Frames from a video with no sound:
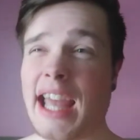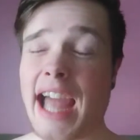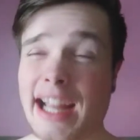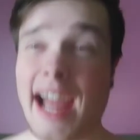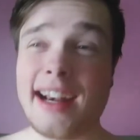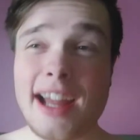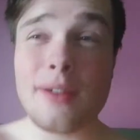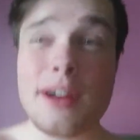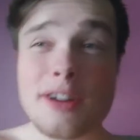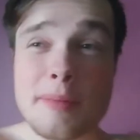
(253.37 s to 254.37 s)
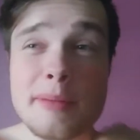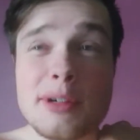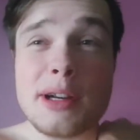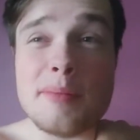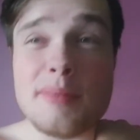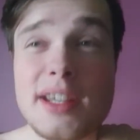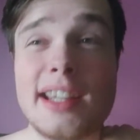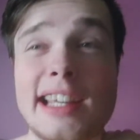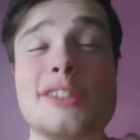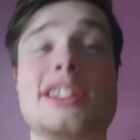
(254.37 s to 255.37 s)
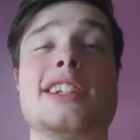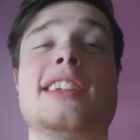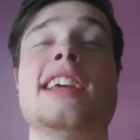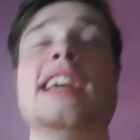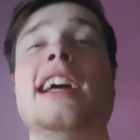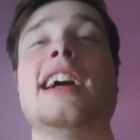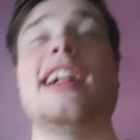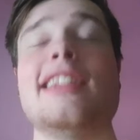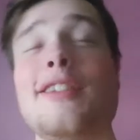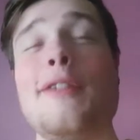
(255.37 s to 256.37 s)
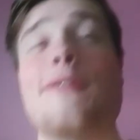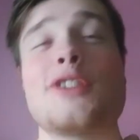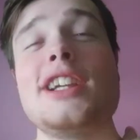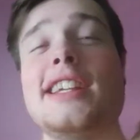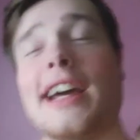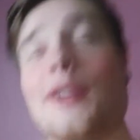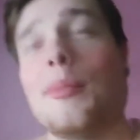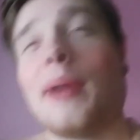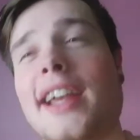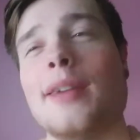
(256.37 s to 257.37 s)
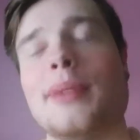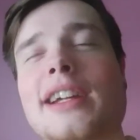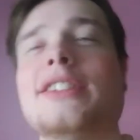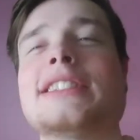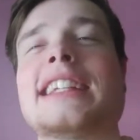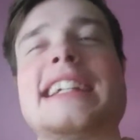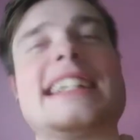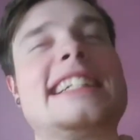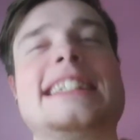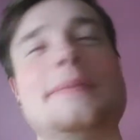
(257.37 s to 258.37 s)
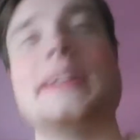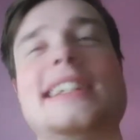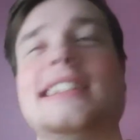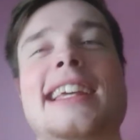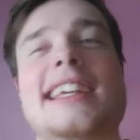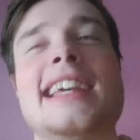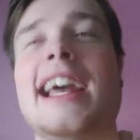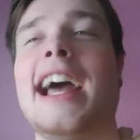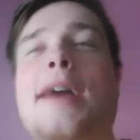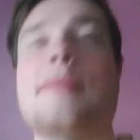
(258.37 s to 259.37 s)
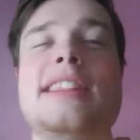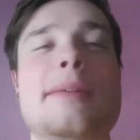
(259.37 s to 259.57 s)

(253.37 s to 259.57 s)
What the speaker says: kind of how I remember it being. And I was like a little freaked out by it, but I was like, oh man, like, I'm in the